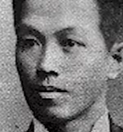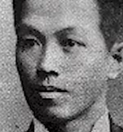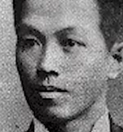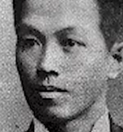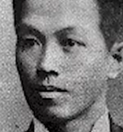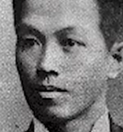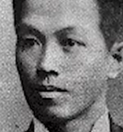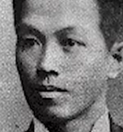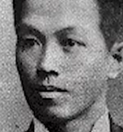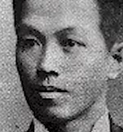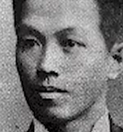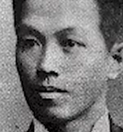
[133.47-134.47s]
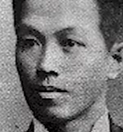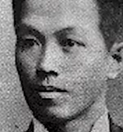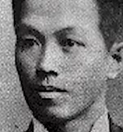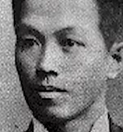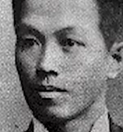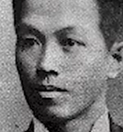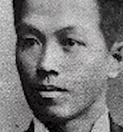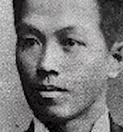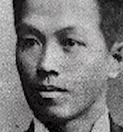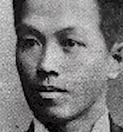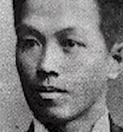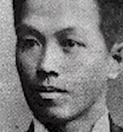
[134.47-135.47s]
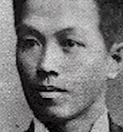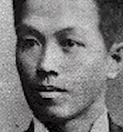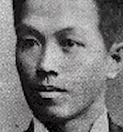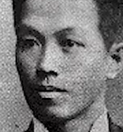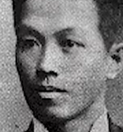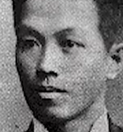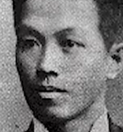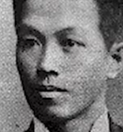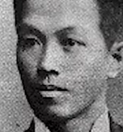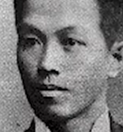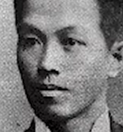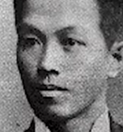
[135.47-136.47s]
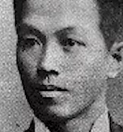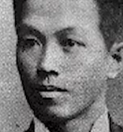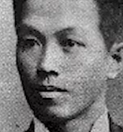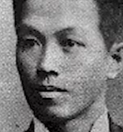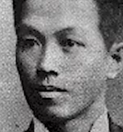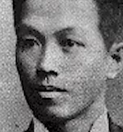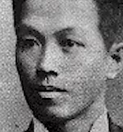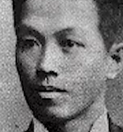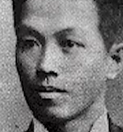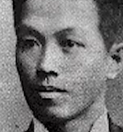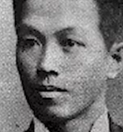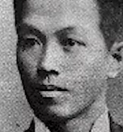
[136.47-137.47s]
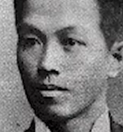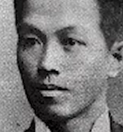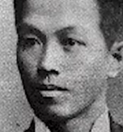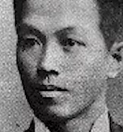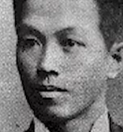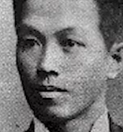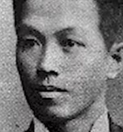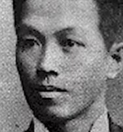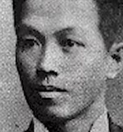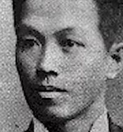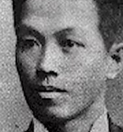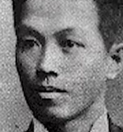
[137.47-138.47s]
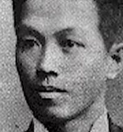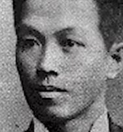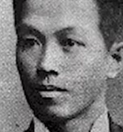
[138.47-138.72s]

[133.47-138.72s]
The person shown says nothing.